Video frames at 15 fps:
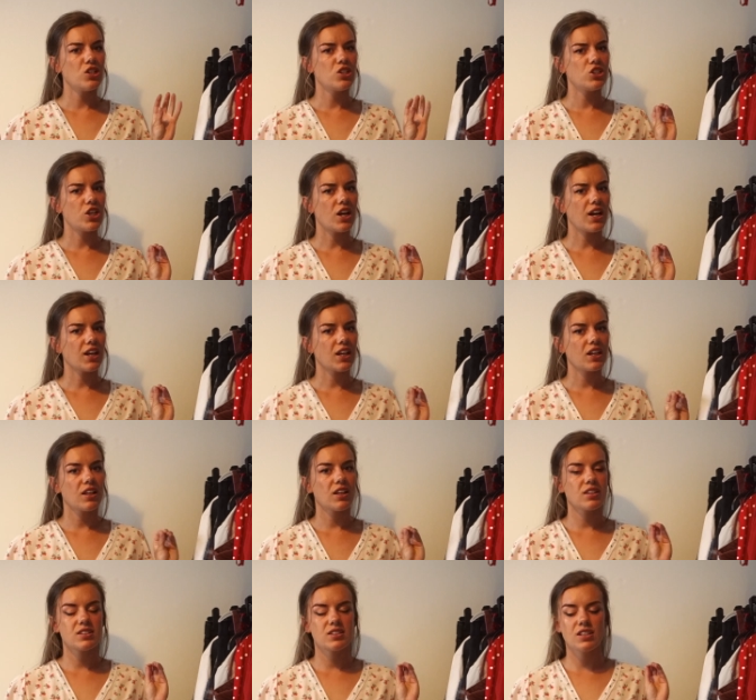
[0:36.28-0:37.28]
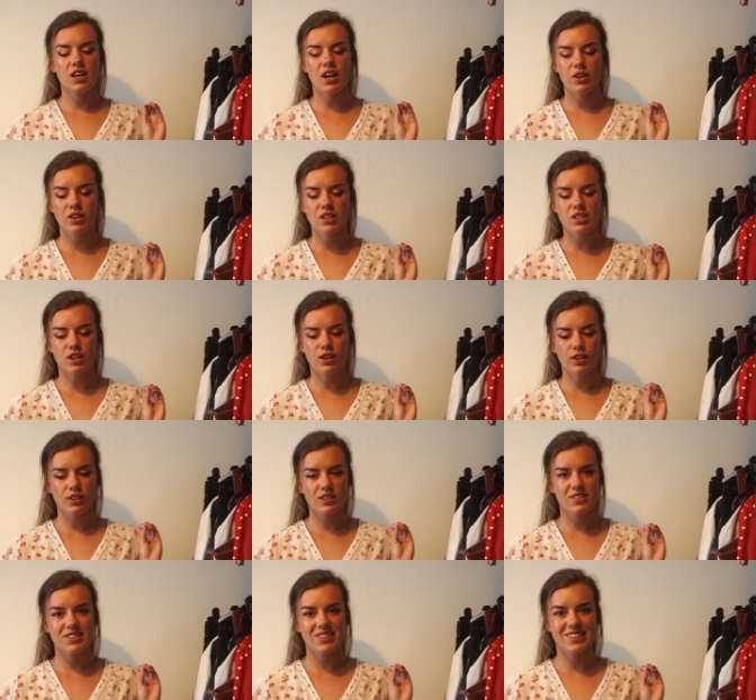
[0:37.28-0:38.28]
check, see how this
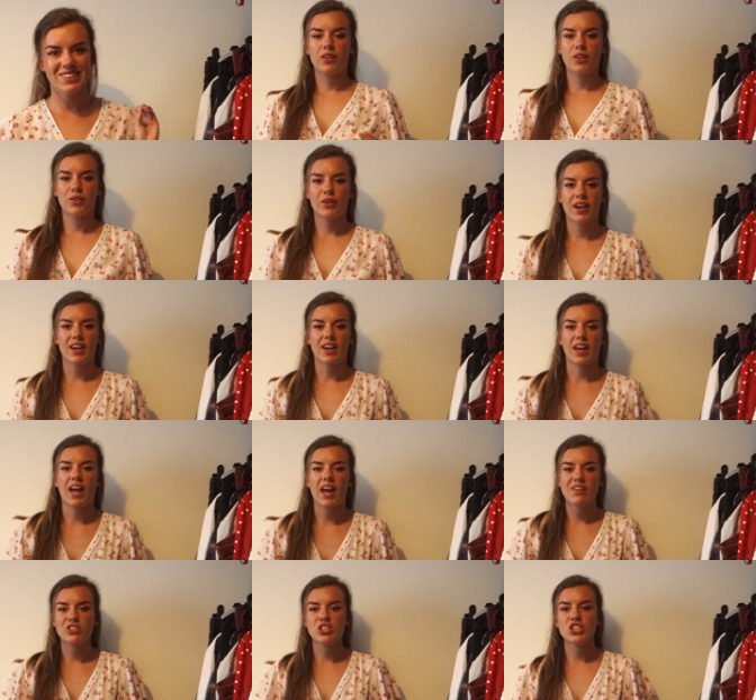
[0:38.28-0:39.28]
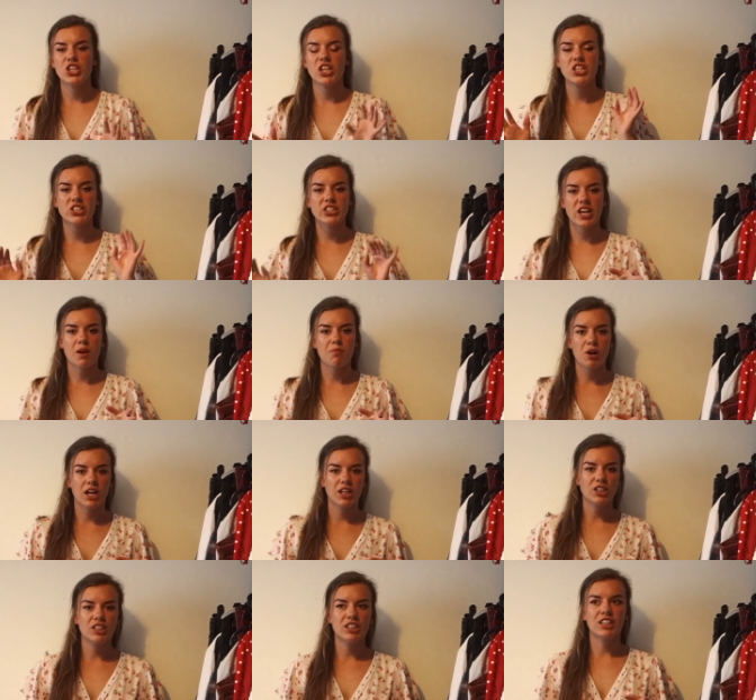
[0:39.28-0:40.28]
looks. Okay, I have just changed the camera
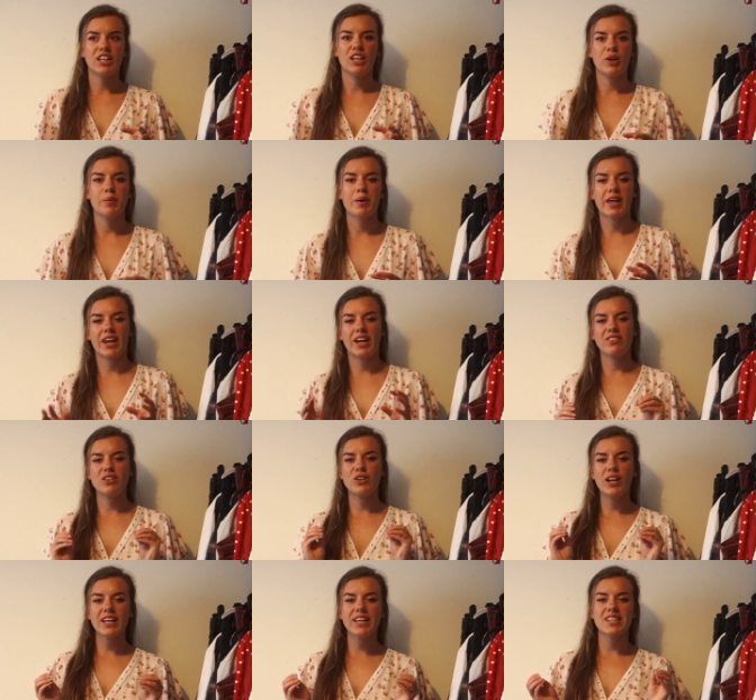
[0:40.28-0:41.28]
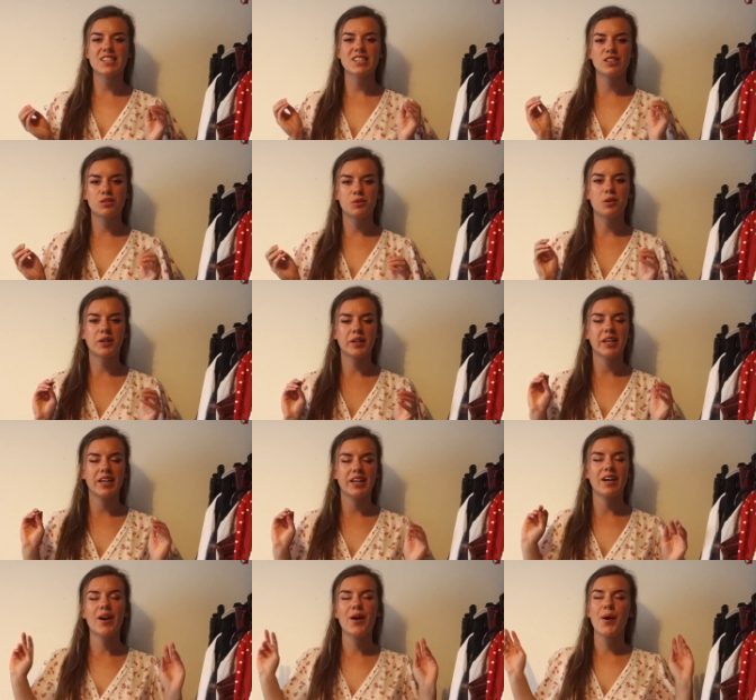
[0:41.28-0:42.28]
angle a little bit and I feel like it's still
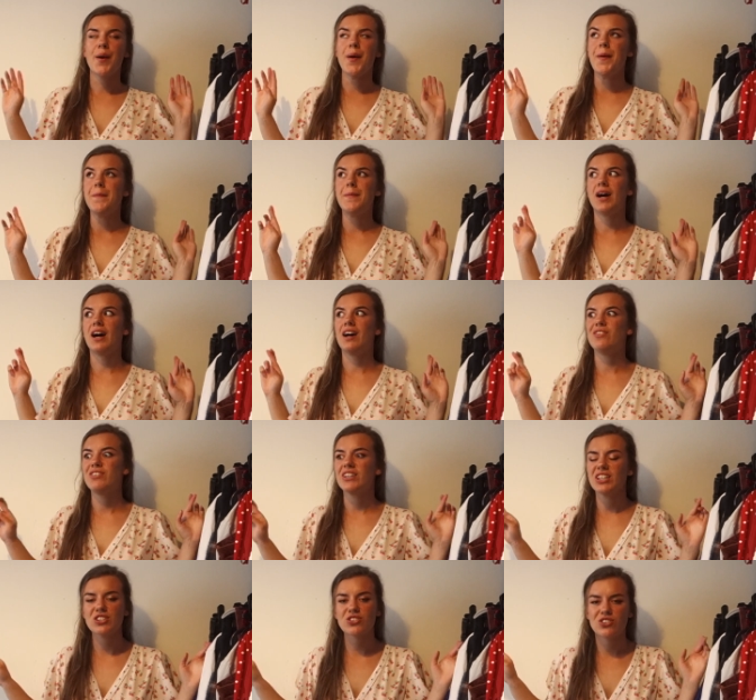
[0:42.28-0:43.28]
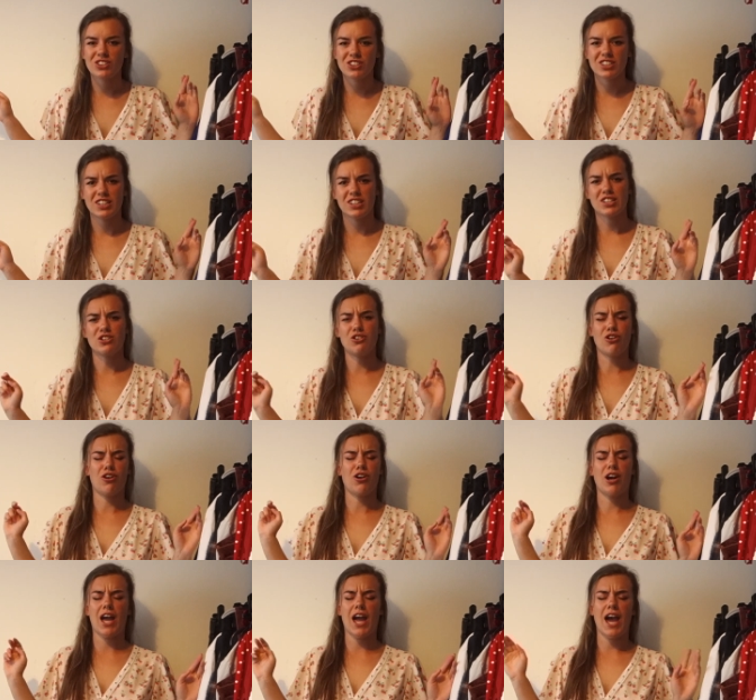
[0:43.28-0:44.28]
wonky, but fingers crossed it's
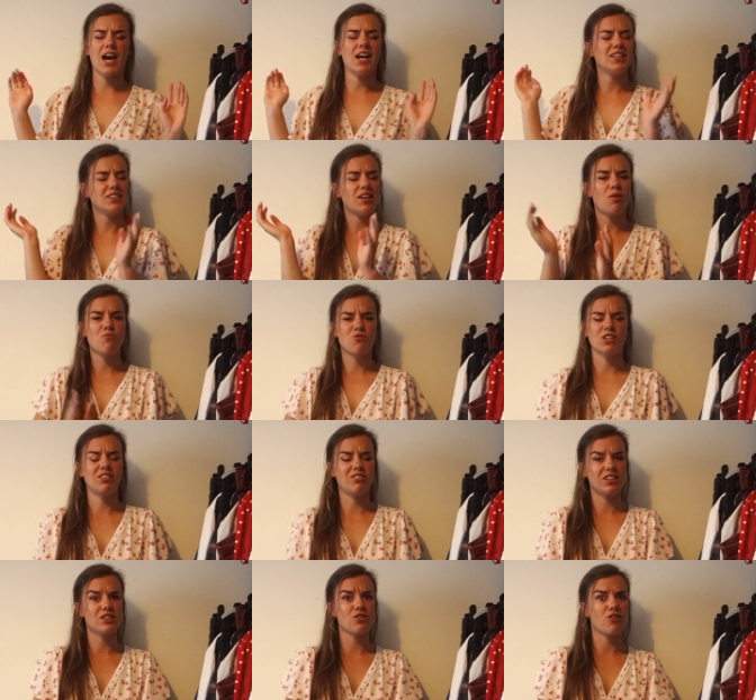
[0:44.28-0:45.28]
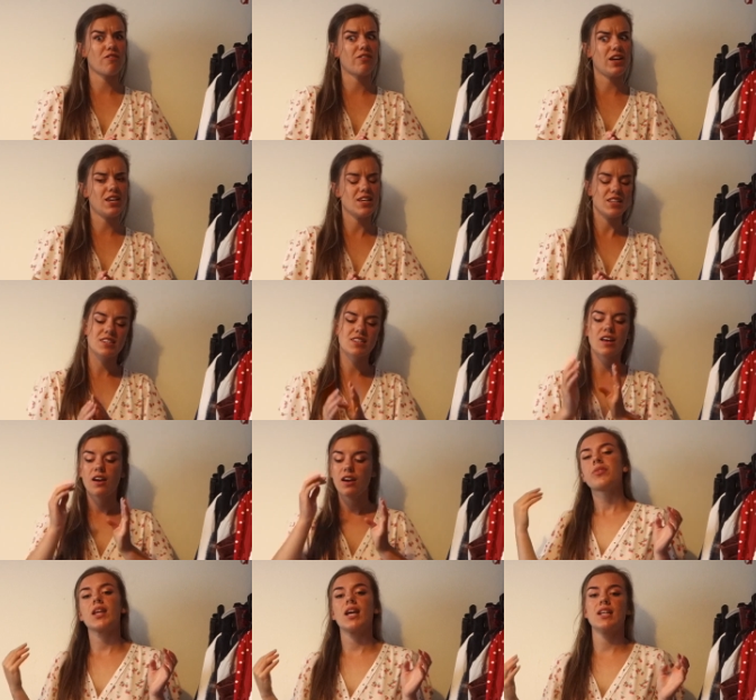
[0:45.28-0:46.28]
not, and I'm really really sorry if it is.
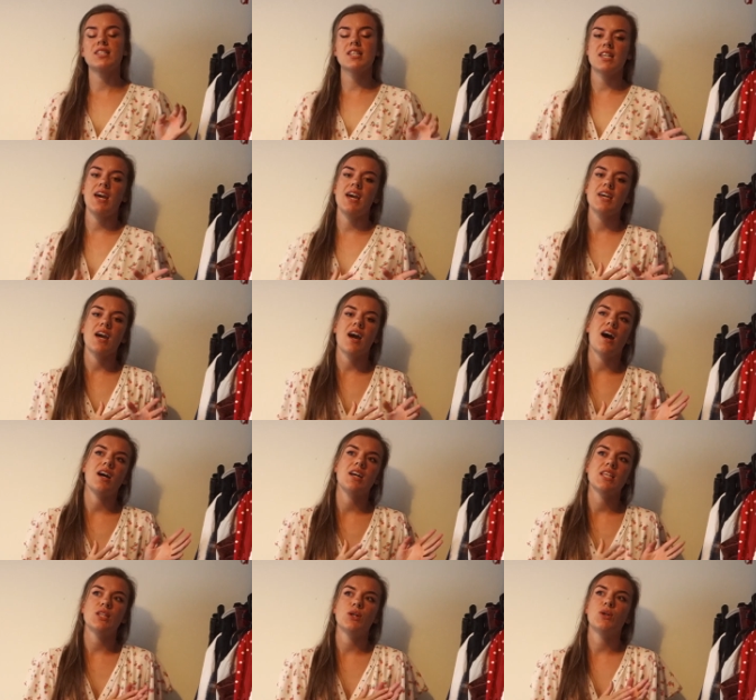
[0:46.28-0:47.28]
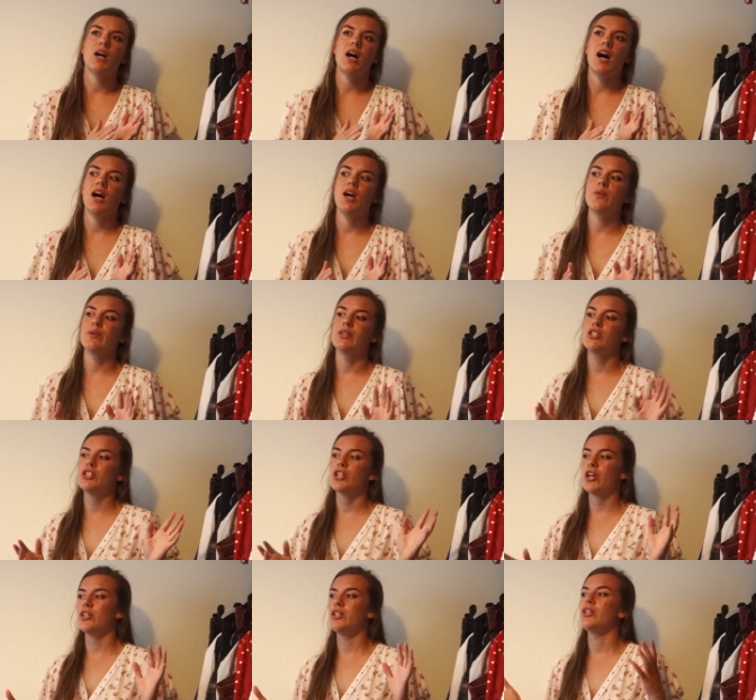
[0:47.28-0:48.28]
Today I thought I would
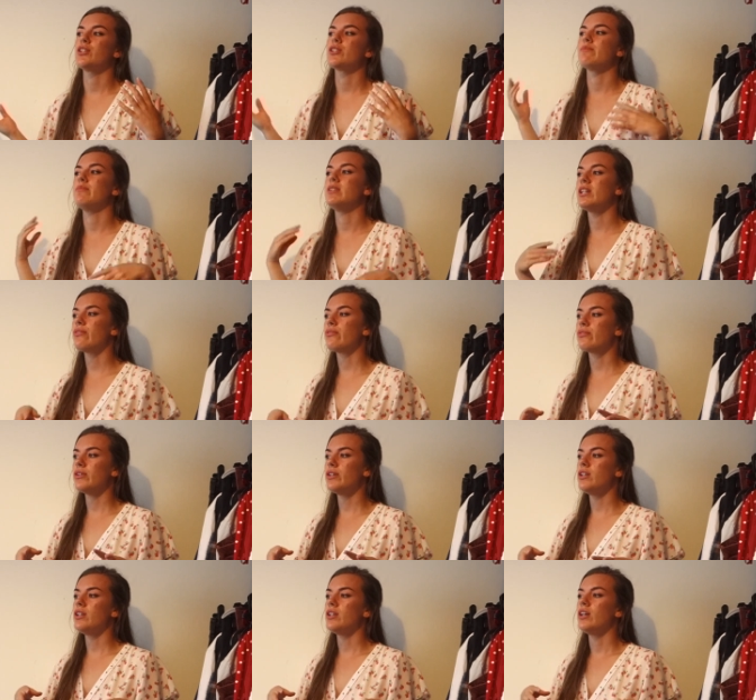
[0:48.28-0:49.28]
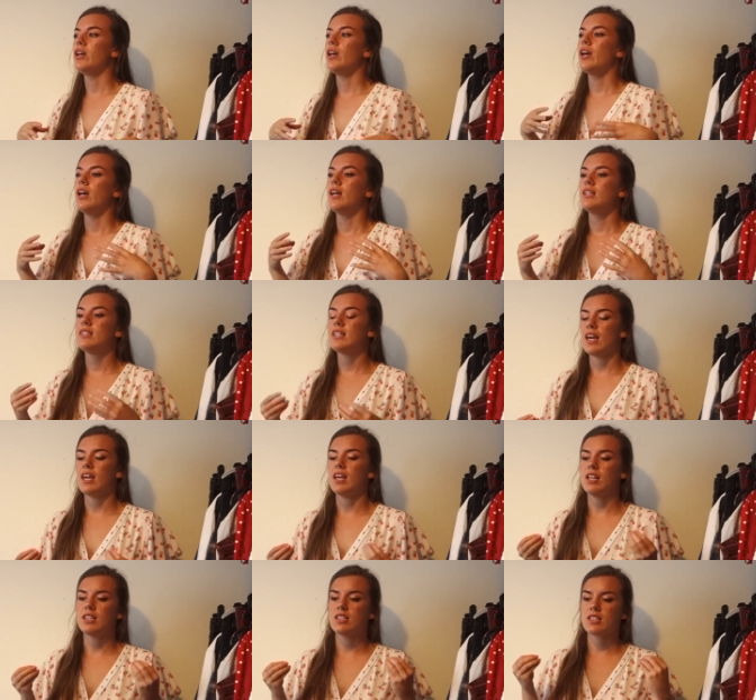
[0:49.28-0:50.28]
show you some different
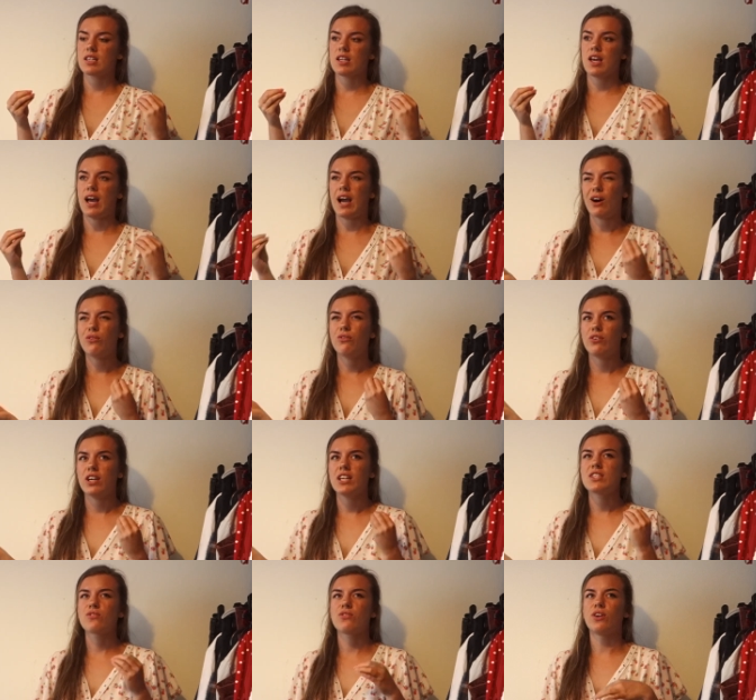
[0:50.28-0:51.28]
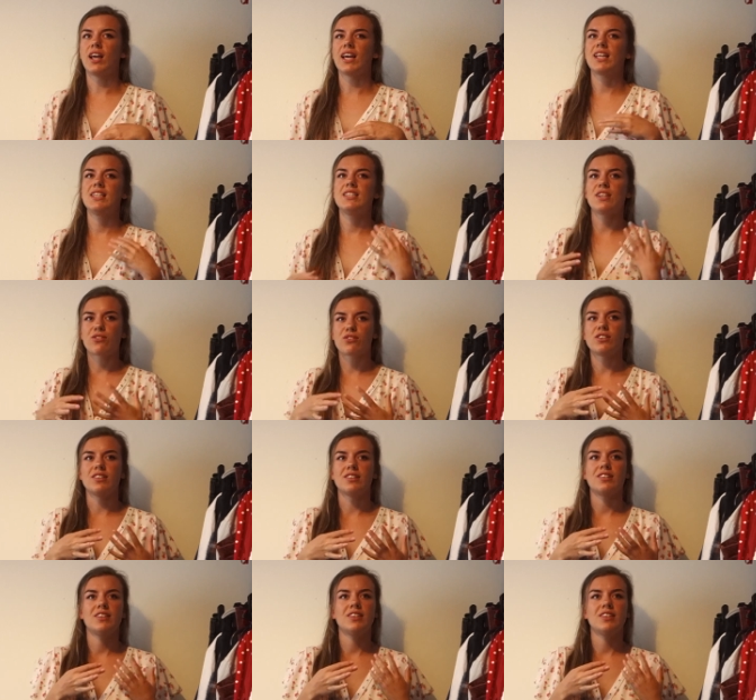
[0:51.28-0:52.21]
date outfits for like different